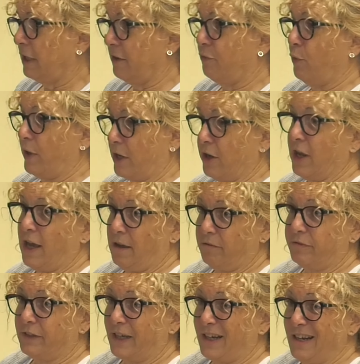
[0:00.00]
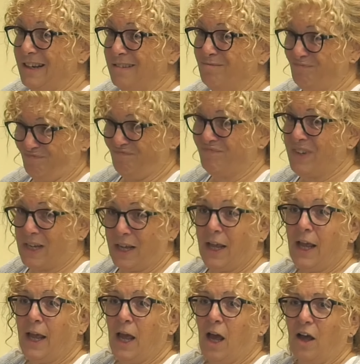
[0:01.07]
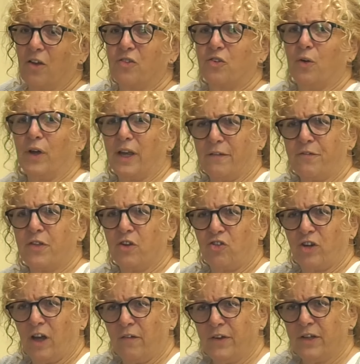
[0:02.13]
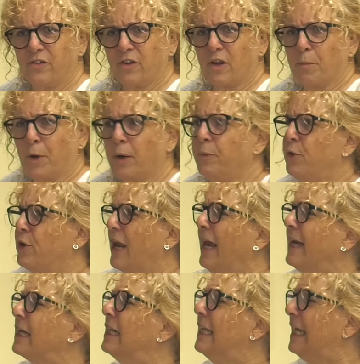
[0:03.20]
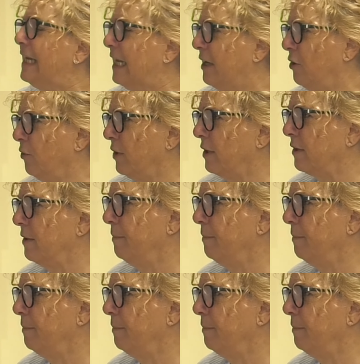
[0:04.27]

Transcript: if we're going to have flooding. Also, if the shelving is at the bottom, you can't clean under it.